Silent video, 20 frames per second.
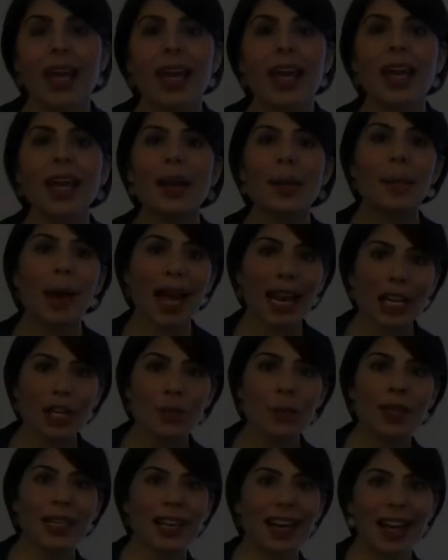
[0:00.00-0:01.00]
in a
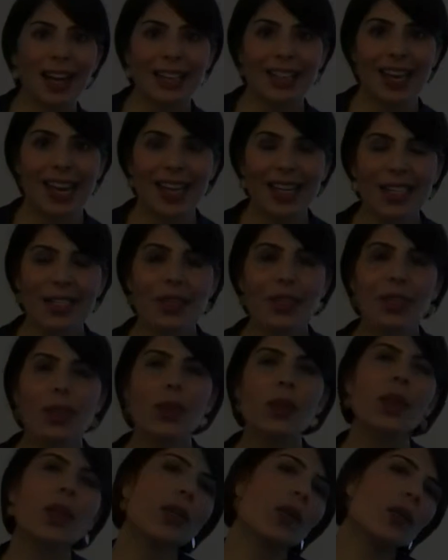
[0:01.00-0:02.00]
management context so
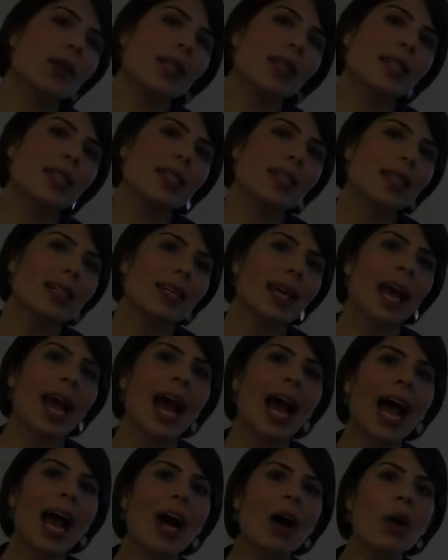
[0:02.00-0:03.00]
that you can see
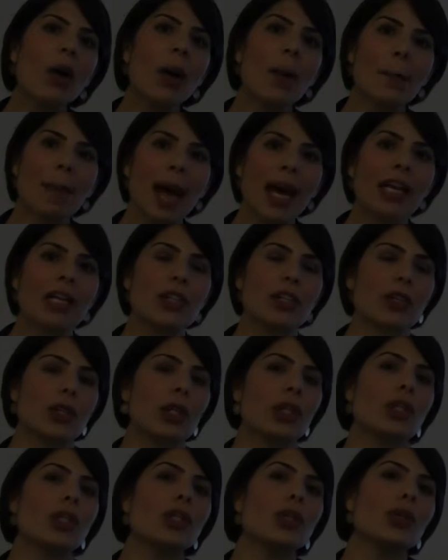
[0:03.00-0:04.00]
how a manager
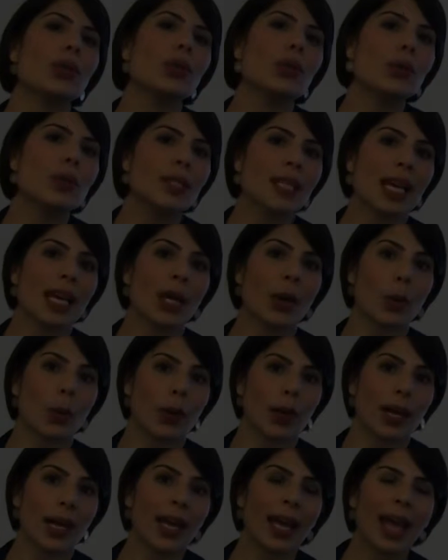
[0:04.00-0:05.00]
could use
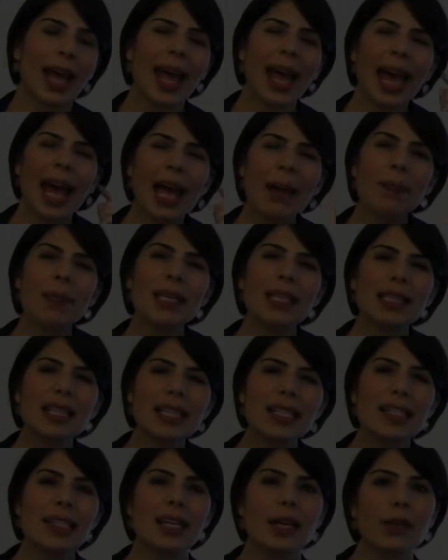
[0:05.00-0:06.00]
inquiry and be
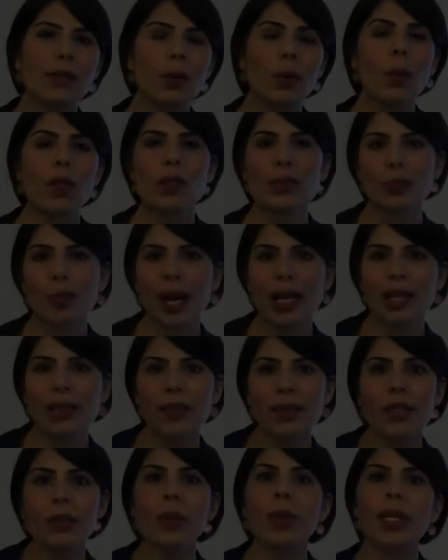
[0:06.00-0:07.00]
listening for what's
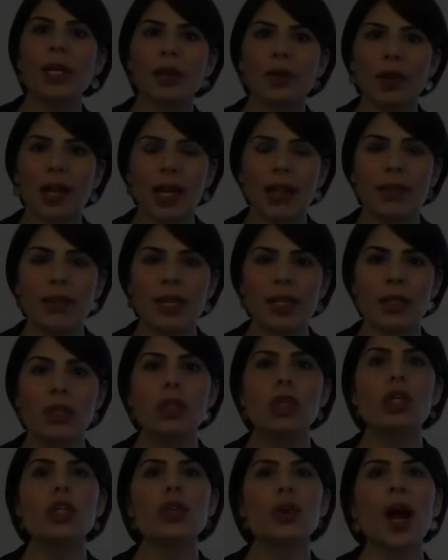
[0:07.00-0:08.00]
relevant or irrelevant
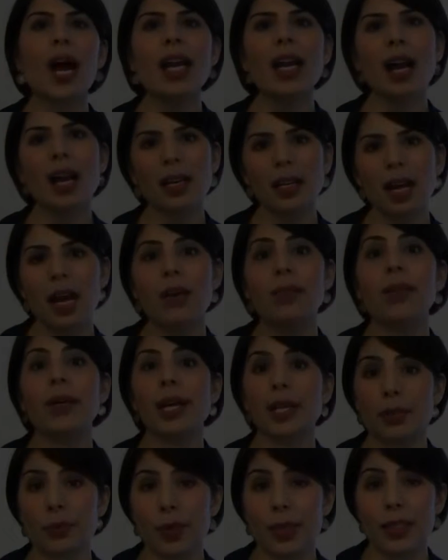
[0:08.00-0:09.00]
to try to uncover
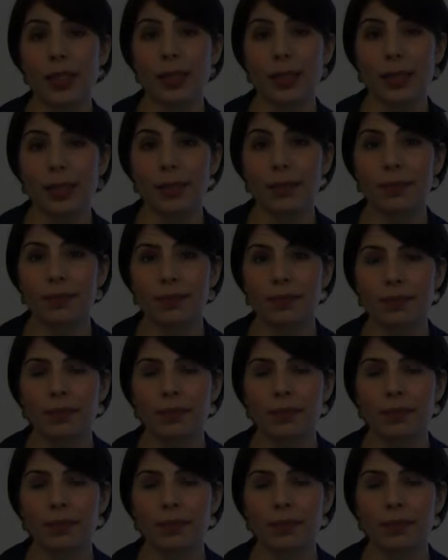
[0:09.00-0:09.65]
interests.